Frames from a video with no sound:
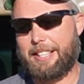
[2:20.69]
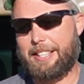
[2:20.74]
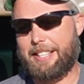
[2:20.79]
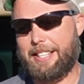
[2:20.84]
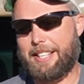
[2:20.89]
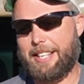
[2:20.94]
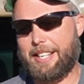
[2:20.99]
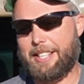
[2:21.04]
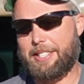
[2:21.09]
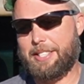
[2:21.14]

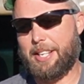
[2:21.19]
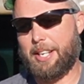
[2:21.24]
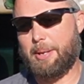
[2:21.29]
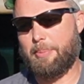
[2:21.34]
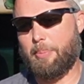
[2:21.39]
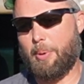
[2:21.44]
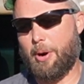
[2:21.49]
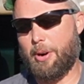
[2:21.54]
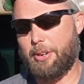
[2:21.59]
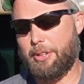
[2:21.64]
The
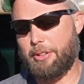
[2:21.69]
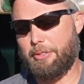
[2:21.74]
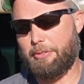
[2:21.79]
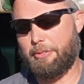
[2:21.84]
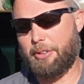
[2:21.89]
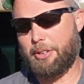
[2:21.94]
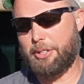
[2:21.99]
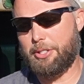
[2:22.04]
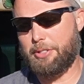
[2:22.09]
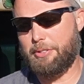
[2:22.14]
second part of the
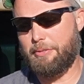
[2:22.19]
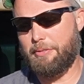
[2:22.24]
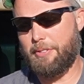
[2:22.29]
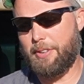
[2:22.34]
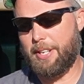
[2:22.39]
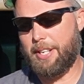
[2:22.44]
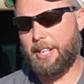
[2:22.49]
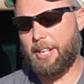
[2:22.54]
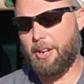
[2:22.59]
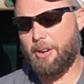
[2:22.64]
first
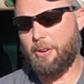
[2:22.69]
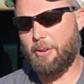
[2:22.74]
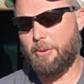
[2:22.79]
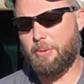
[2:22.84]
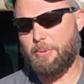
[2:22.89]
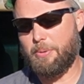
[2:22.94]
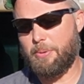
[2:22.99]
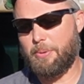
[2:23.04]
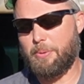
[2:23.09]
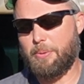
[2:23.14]

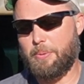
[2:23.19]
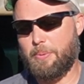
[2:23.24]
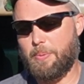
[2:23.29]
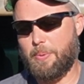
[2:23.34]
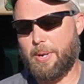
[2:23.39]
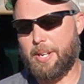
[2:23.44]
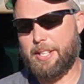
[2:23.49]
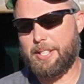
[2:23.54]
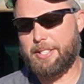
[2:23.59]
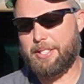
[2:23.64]
video
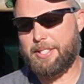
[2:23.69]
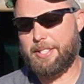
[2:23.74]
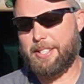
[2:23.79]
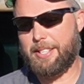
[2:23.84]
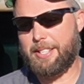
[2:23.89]
was,